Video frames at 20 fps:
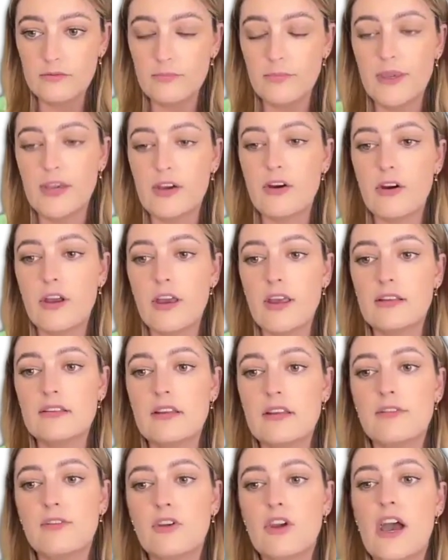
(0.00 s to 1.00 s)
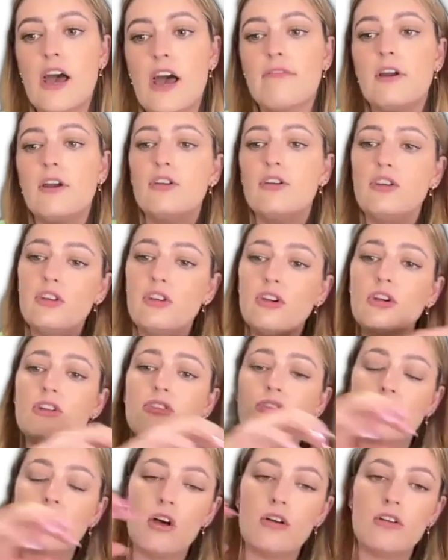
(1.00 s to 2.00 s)
Because if you have a
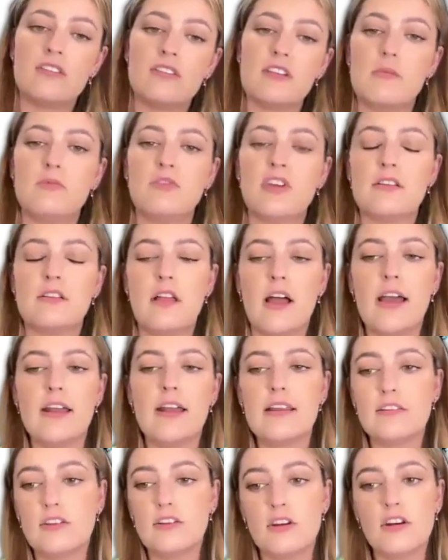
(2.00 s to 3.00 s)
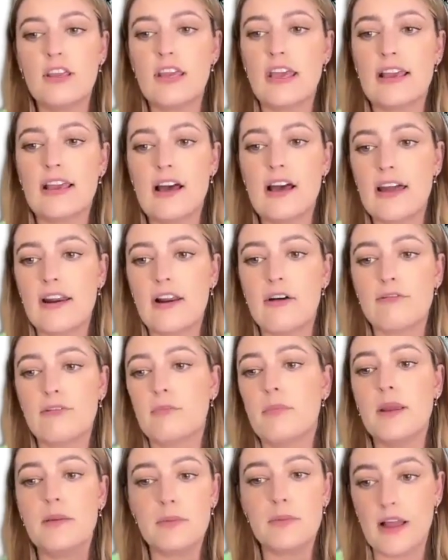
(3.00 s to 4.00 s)
huge long subject line, it's going to get cut off
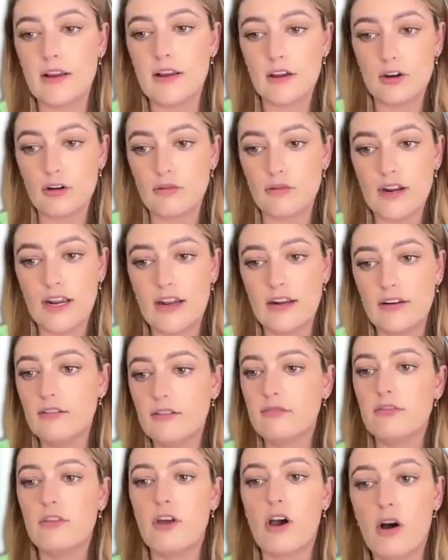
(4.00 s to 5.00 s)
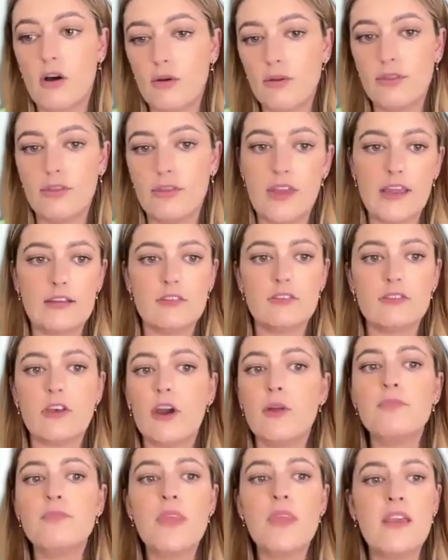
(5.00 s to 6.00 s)
and people aren't going to read the whole thing.
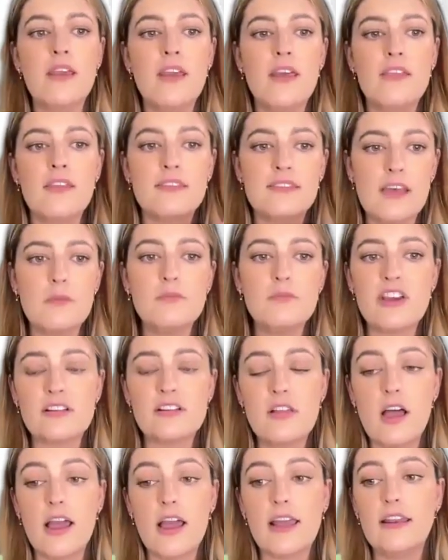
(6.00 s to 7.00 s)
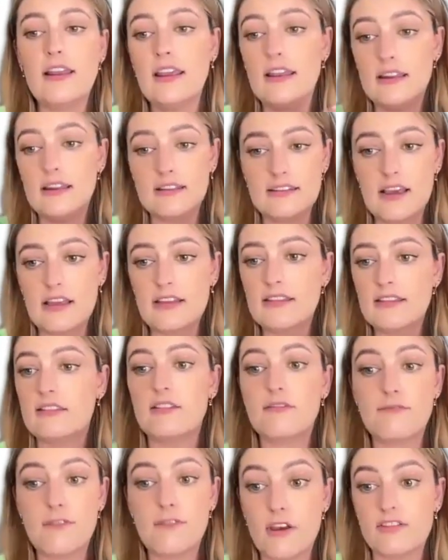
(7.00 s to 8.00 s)
So the subject line, in a sense, is
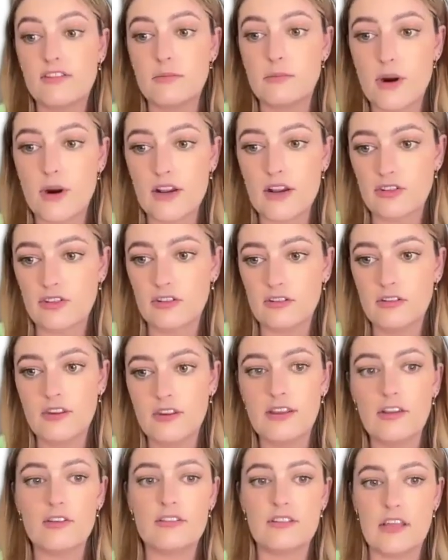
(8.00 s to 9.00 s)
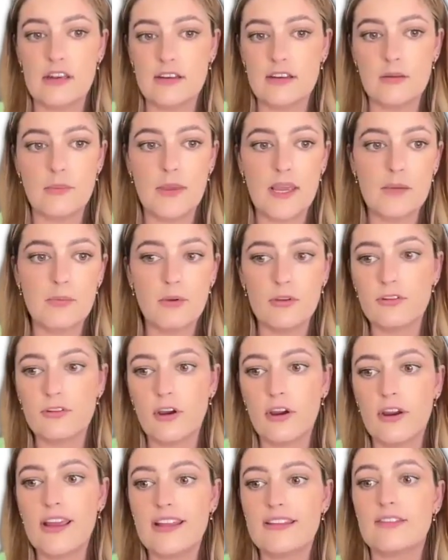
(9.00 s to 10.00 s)
the first impression that you're sending people.
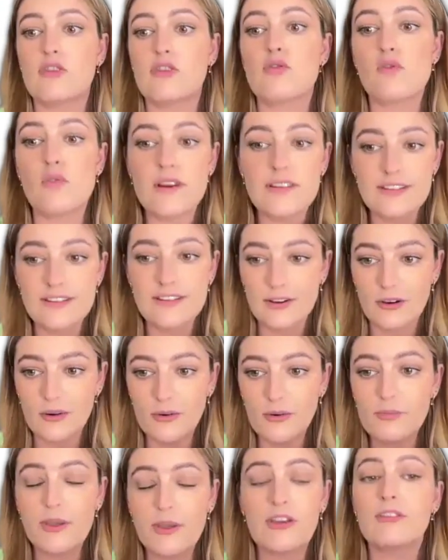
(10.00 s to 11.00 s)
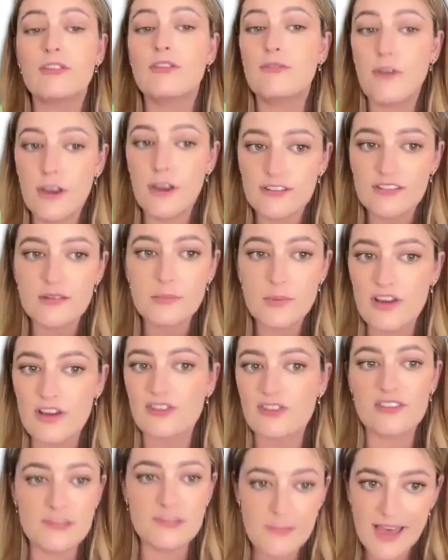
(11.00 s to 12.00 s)
So it's critical, because first
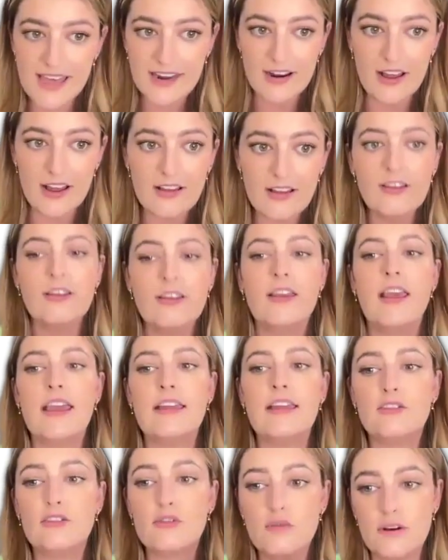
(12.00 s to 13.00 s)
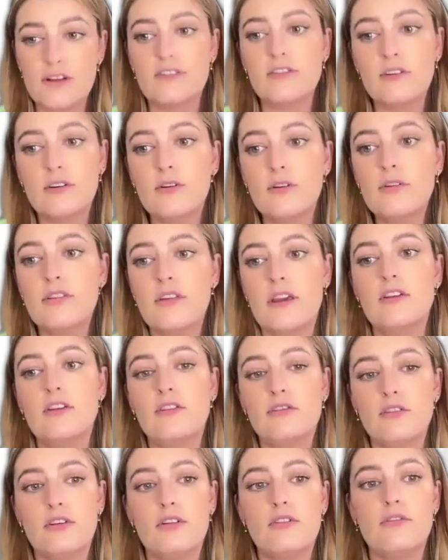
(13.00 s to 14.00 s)
impressions matter. It's critical that you
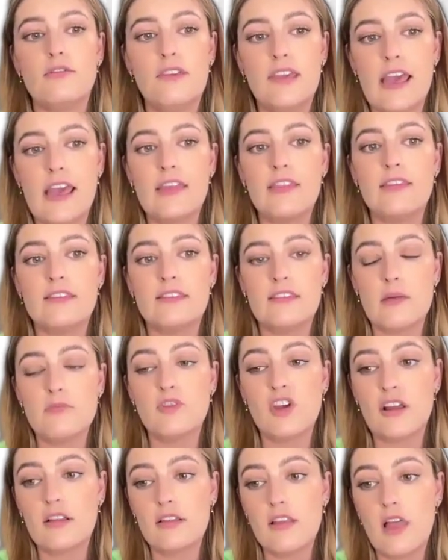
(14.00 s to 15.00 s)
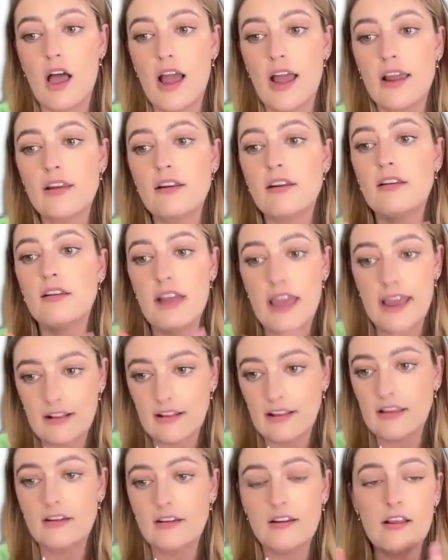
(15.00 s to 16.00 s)
sort of get the subject line, nail
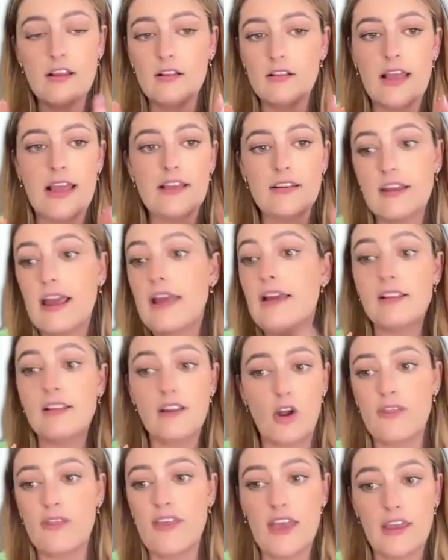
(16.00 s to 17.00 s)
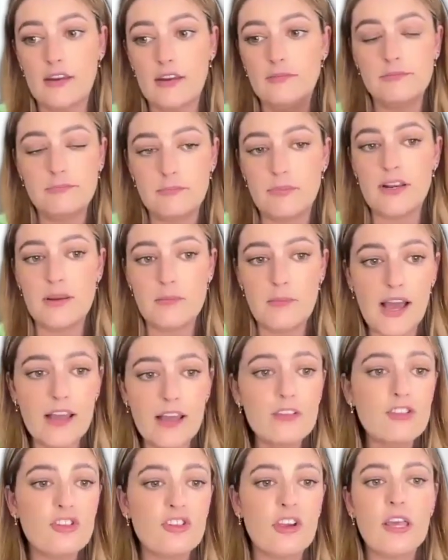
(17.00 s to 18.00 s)
it on the head, pretty
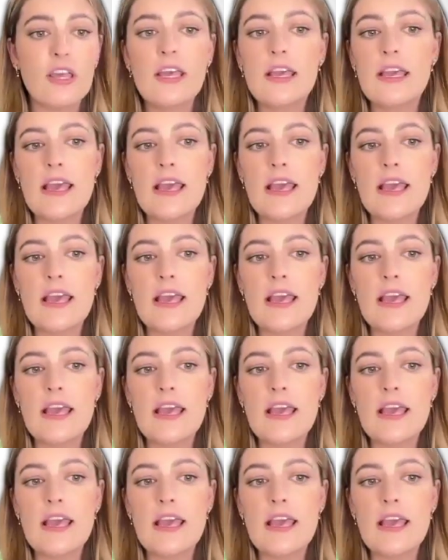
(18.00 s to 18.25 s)
much.